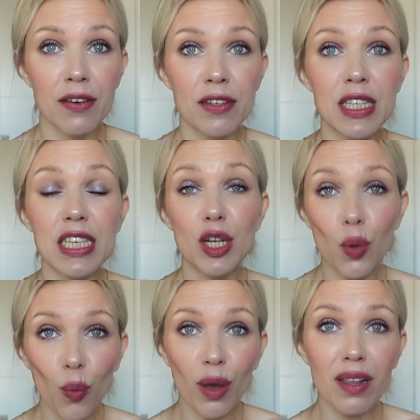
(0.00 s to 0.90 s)
skin
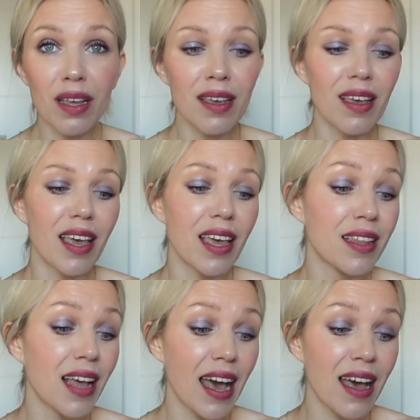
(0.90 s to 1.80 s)
oily.
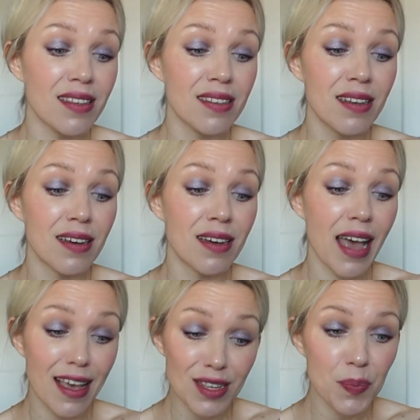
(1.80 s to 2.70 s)
It has
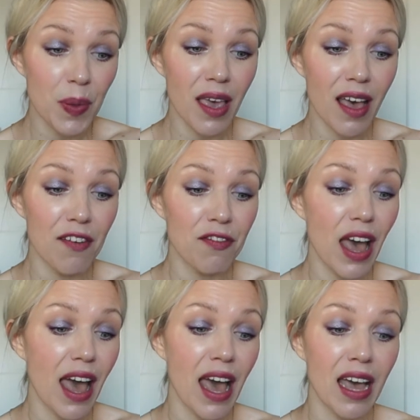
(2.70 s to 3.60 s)
SPF
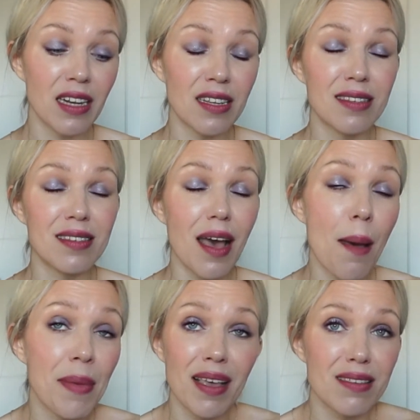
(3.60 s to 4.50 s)
and it's
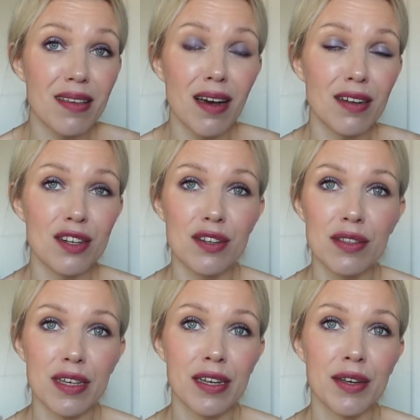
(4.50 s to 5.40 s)
amazing under
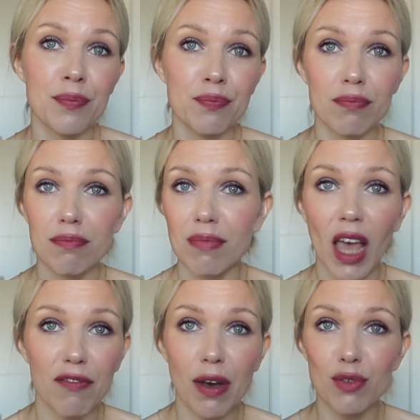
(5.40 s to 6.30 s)
the
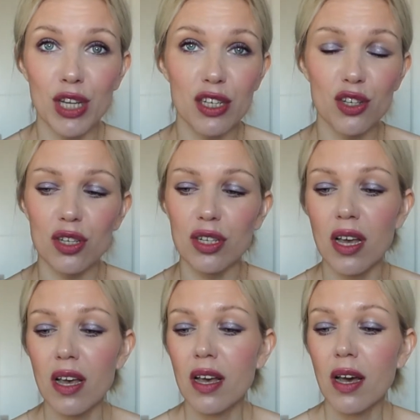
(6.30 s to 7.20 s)
foundation
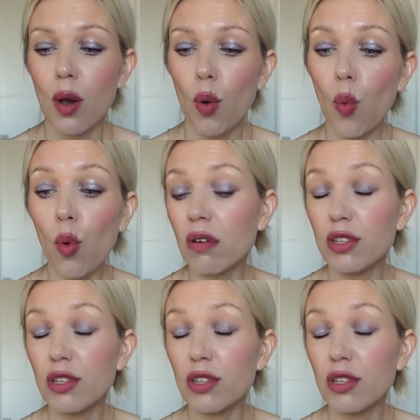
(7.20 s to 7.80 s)
or